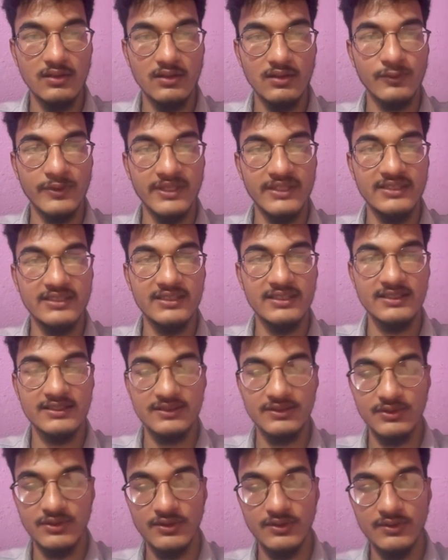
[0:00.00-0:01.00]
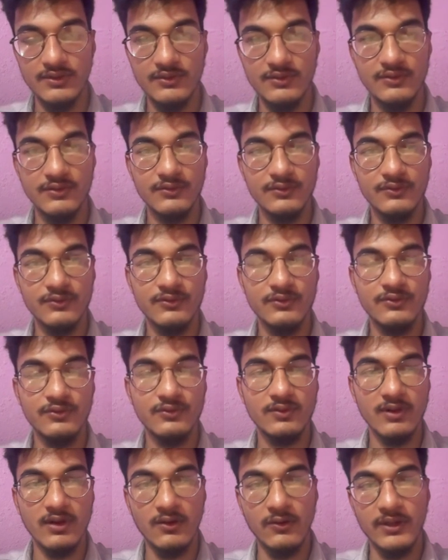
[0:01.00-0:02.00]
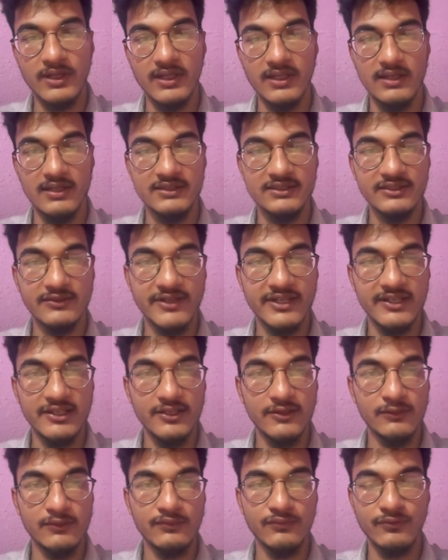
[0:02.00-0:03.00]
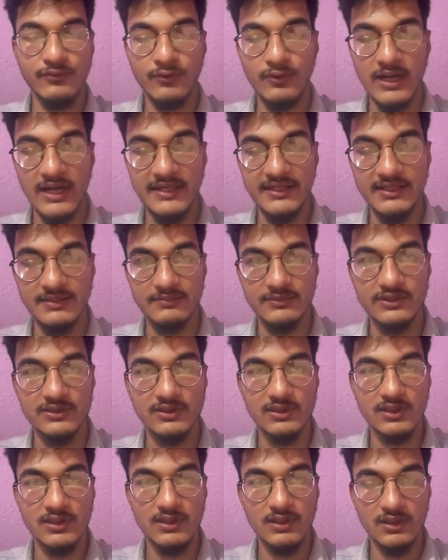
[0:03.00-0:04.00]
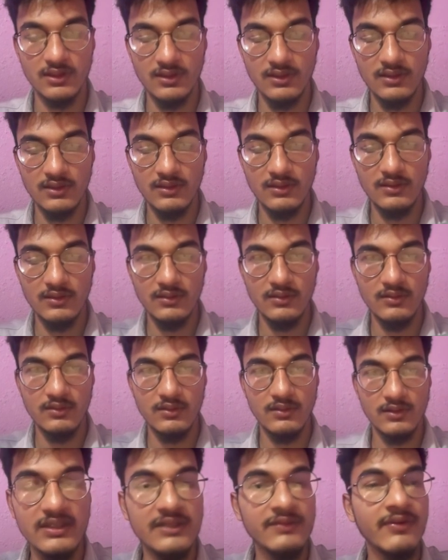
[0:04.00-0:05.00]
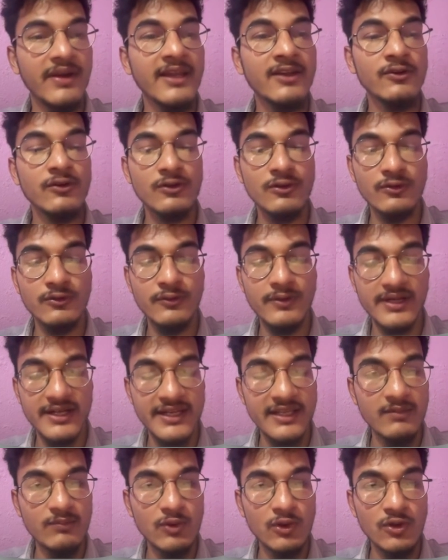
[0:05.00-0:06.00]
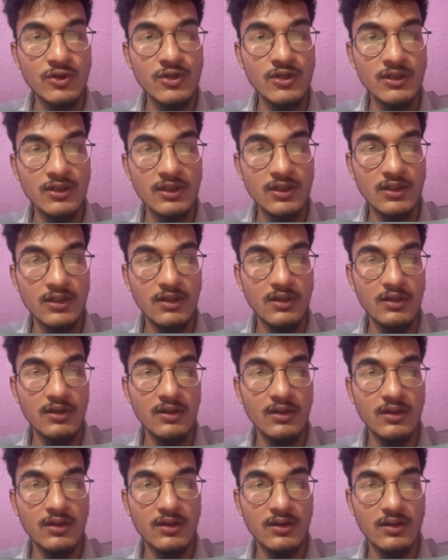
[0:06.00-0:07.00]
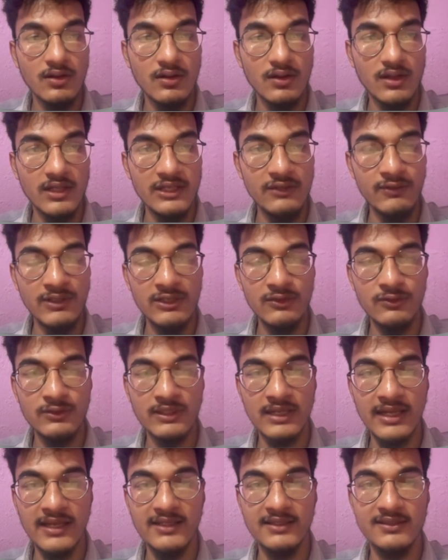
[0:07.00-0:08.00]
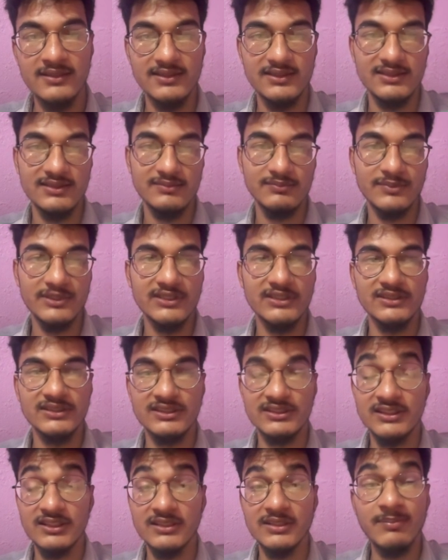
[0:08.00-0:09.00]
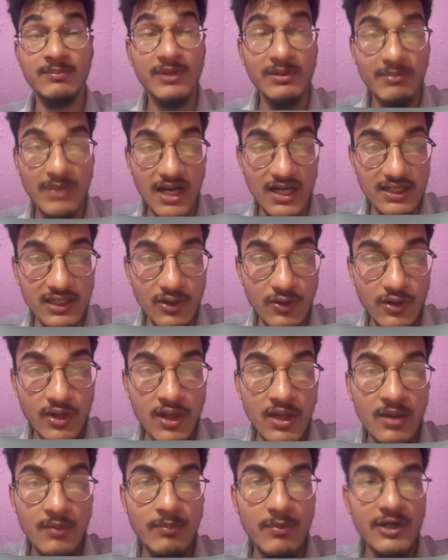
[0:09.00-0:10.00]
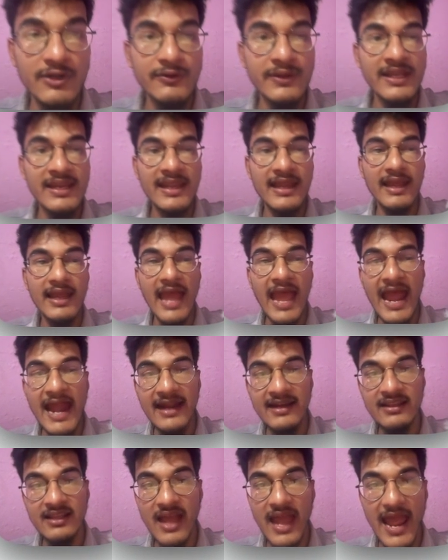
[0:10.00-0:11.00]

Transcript: with, okay, let's create it with four items if I go to reading mode, it will look like this because it's a simple markdown. But you can add the